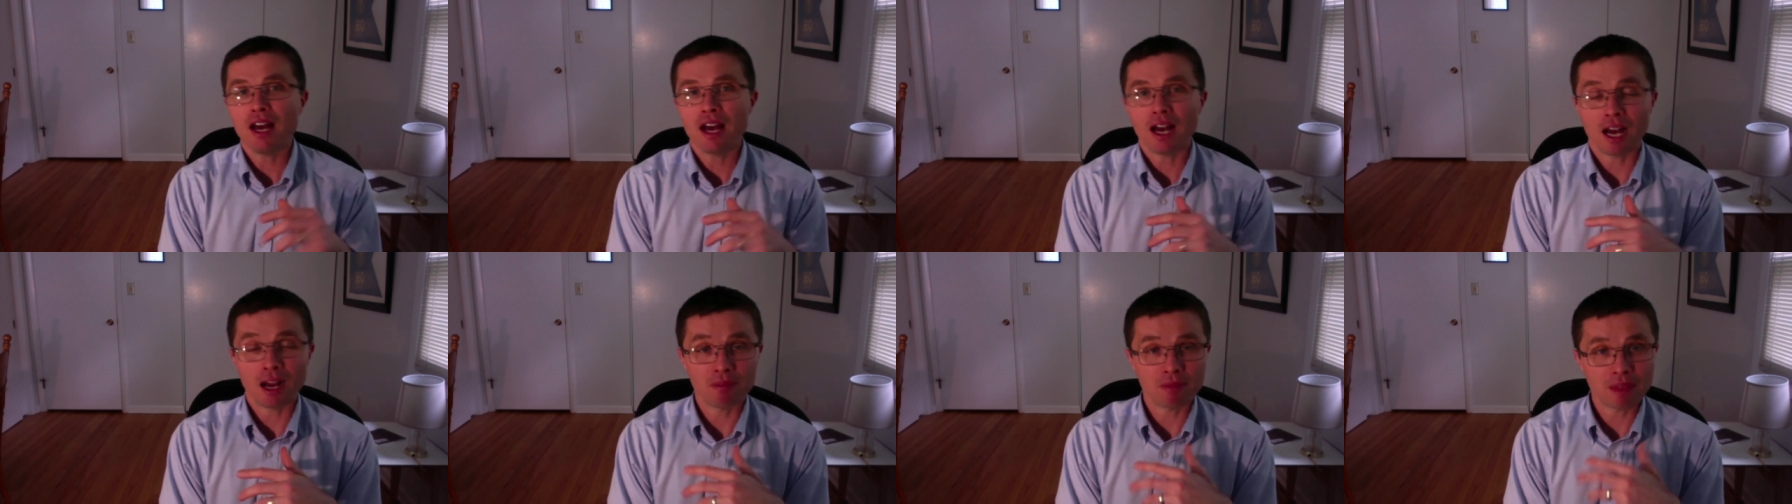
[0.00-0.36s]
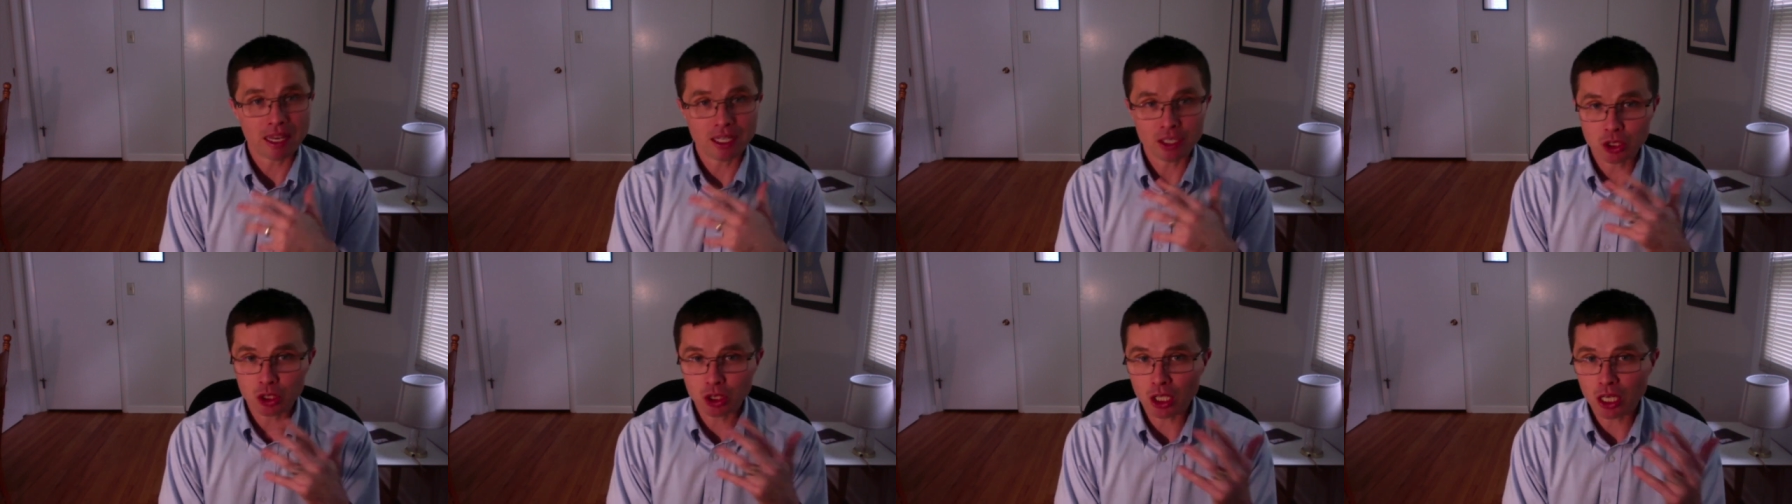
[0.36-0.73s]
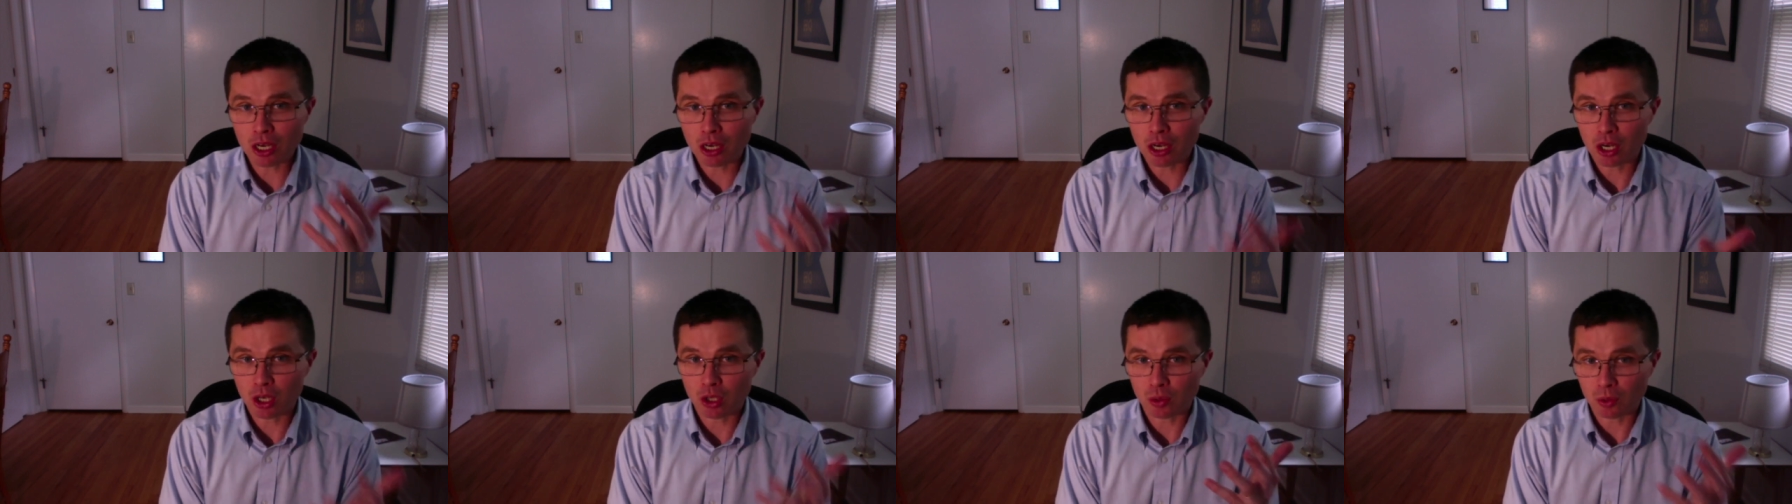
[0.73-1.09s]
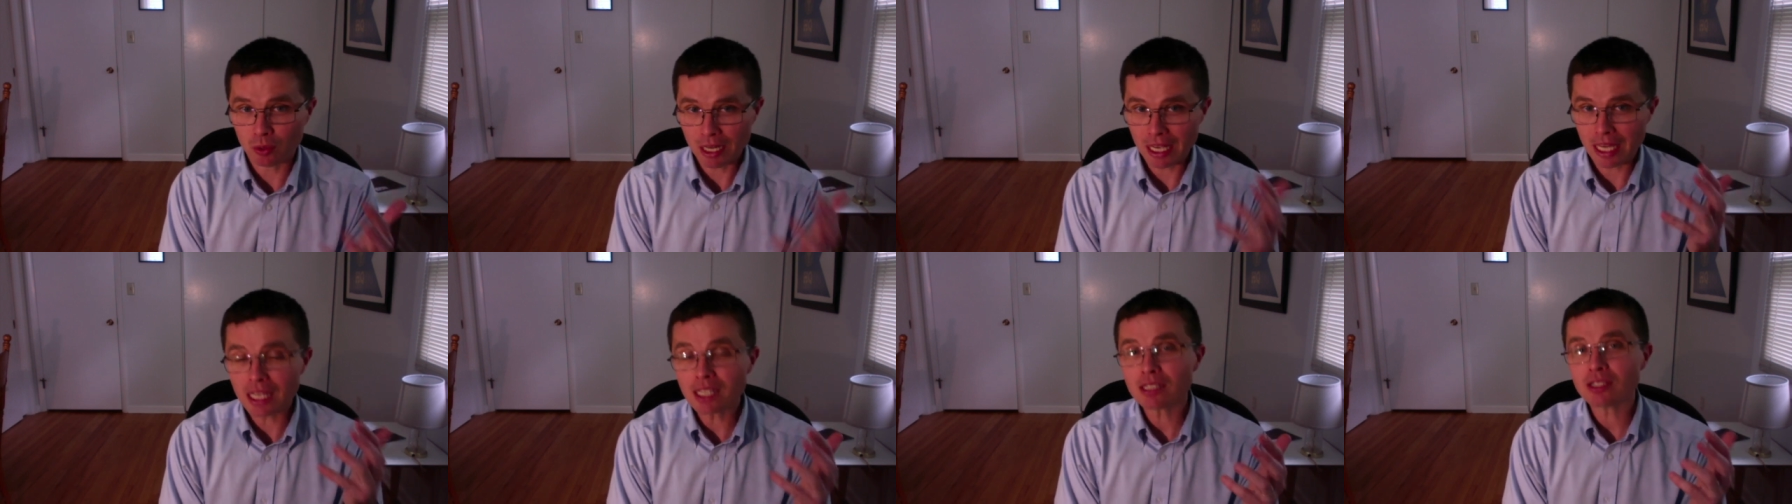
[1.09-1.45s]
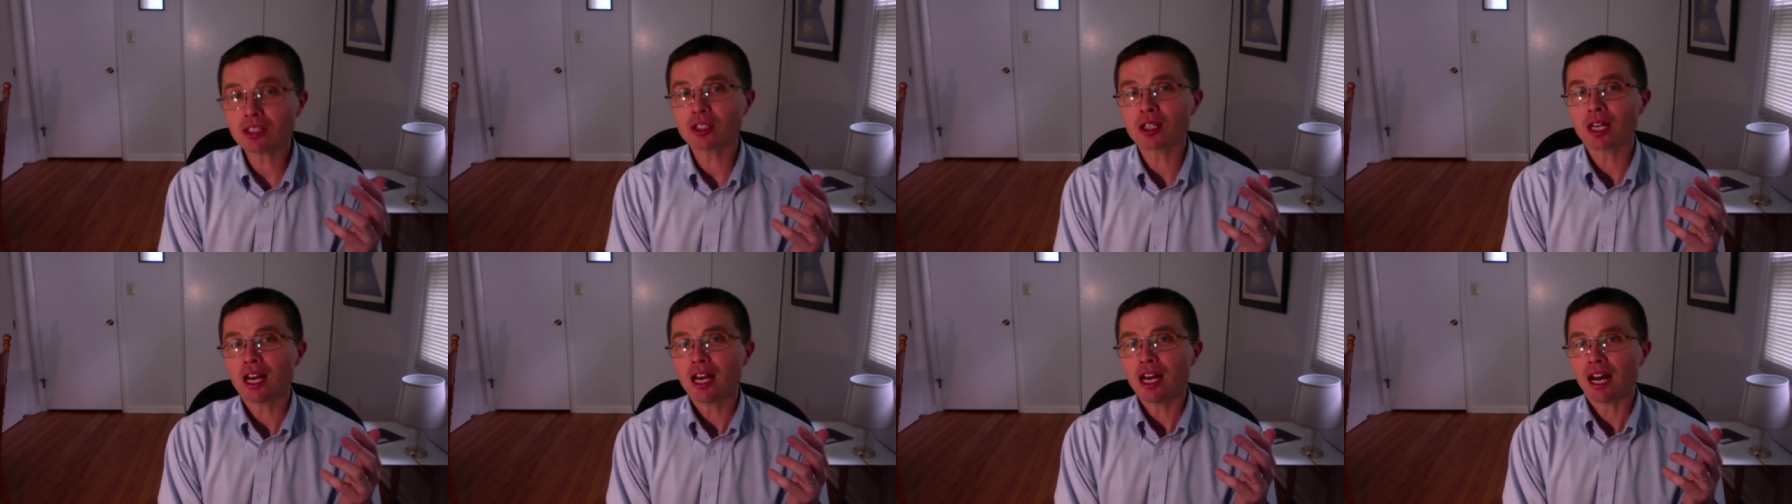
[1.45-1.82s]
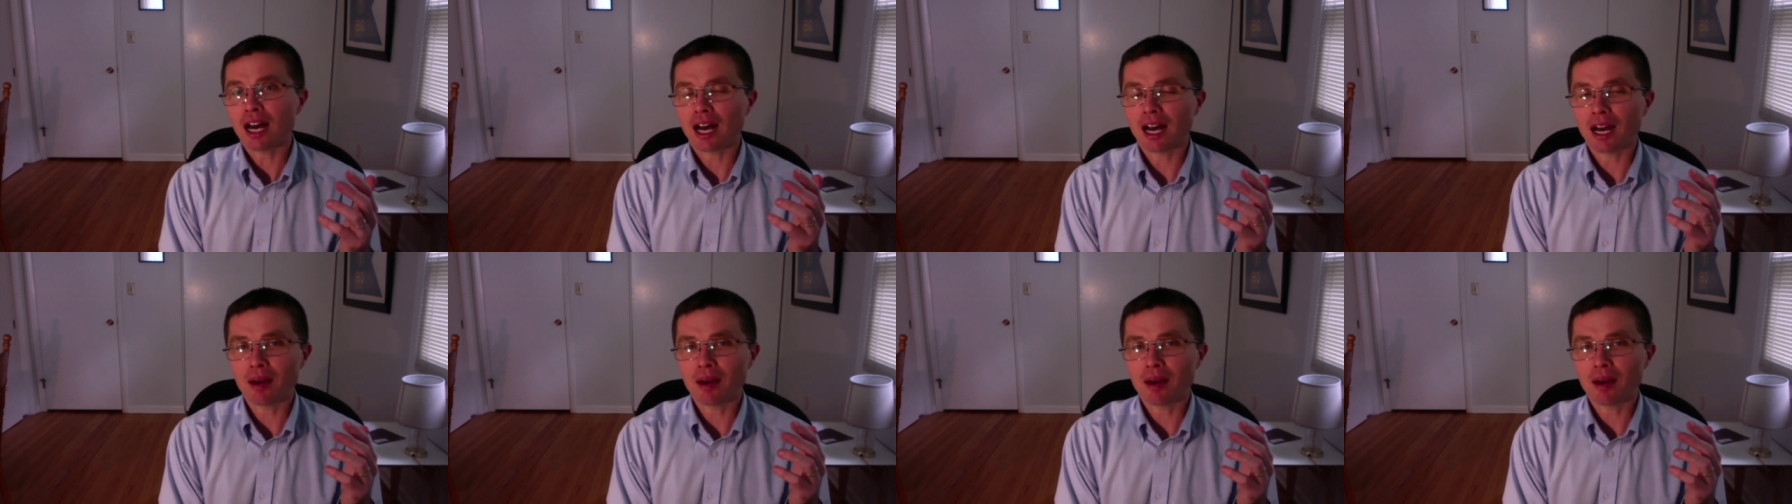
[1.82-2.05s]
And she agrees.